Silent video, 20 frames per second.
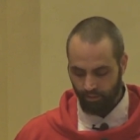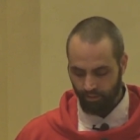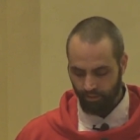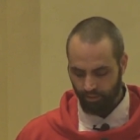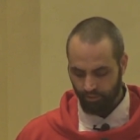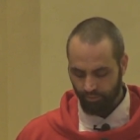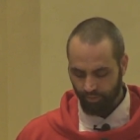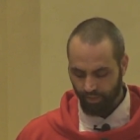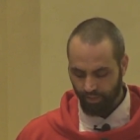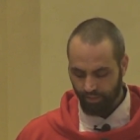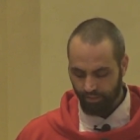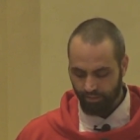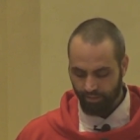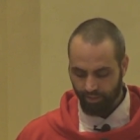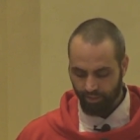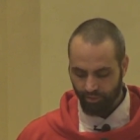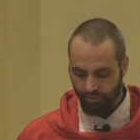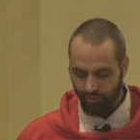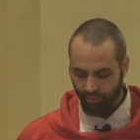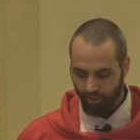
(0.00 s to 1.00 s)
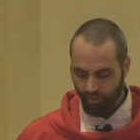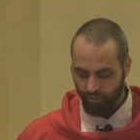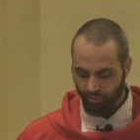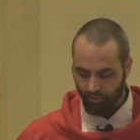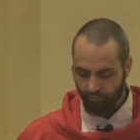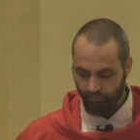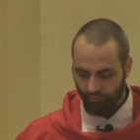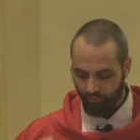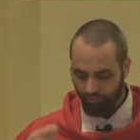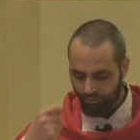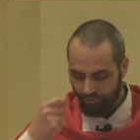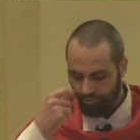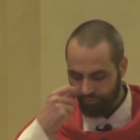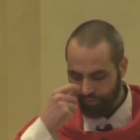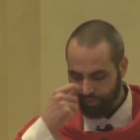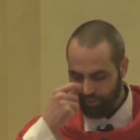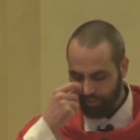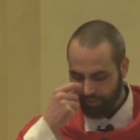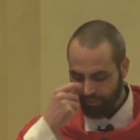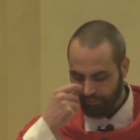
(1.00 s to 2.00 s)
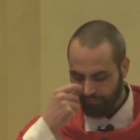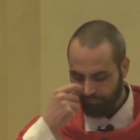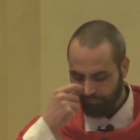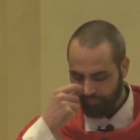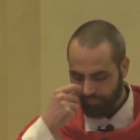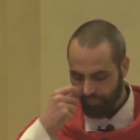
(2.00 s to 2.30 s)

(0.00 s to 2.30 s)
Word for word: As we continue in our first reading,